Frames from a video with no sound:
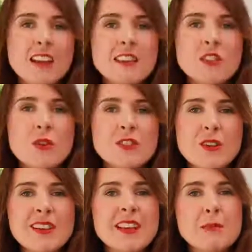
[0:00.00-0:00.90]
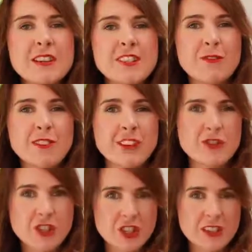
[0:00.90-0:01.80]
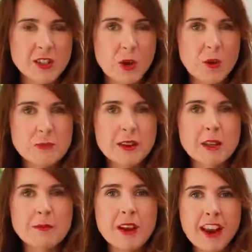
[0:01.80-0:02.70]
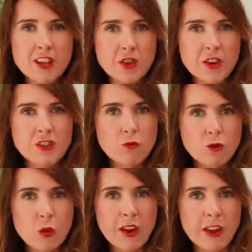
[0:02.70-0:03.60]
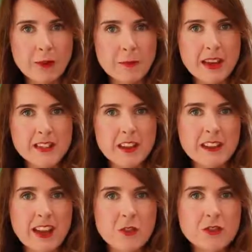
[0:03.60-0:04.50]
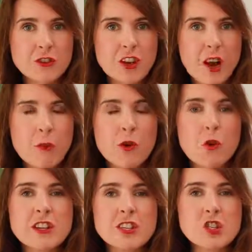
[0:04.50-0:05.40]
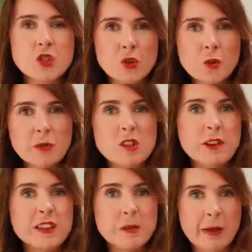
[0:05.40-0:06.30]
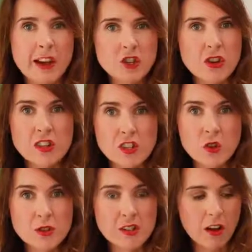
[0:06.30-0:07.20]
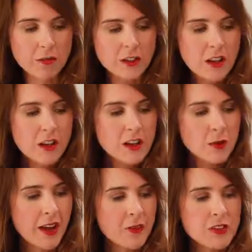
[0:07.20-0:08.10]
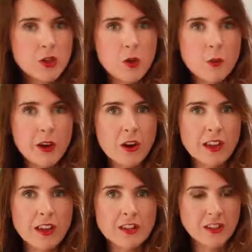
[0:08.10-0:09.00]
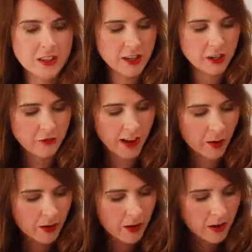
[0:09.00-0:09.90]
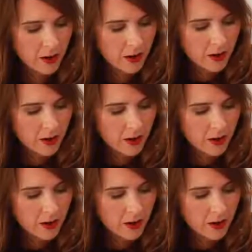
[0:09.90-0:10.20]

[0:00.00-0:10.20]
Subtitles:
Now these scones are a little bit different than traditional scones because I'm not actually going to roll out my mix on the countertop. We're going to scoop it because the batter is so soft. So I have a scoop here that I dusted in flour.